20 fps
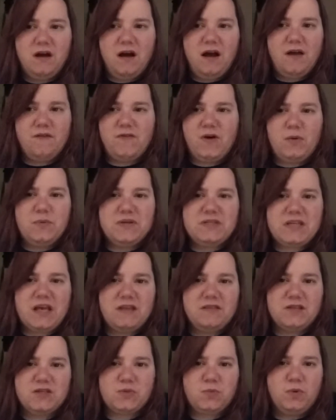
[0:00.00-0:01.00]
I've always
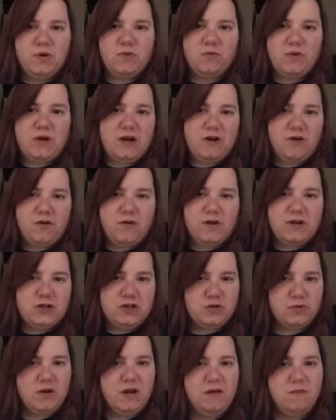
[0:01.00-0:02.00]
had this one reoccurring
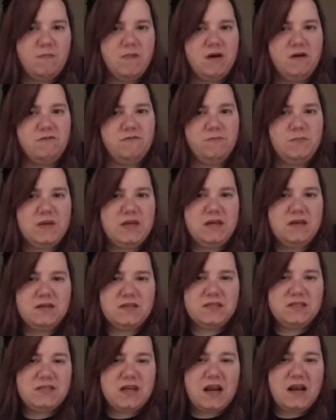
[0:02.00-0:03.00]
dream of me
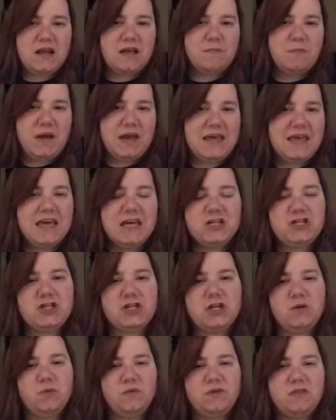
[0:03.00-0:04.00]
standing in my
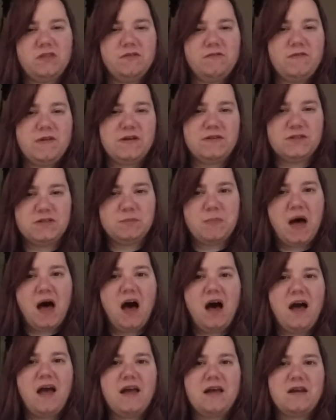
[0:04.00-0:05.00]
kitchen with the fields
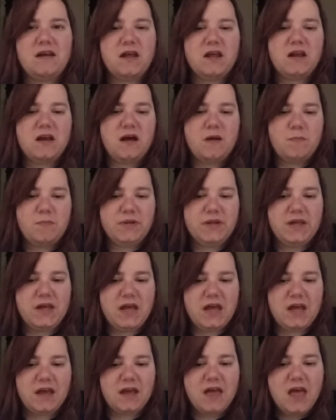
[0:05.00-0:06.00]
behind, and I'm
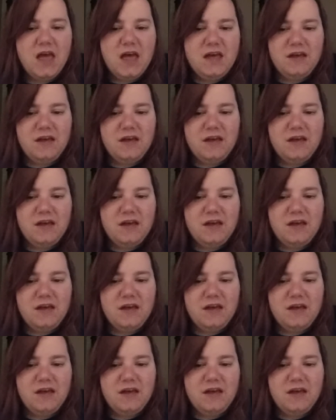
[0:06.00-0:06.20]
playing.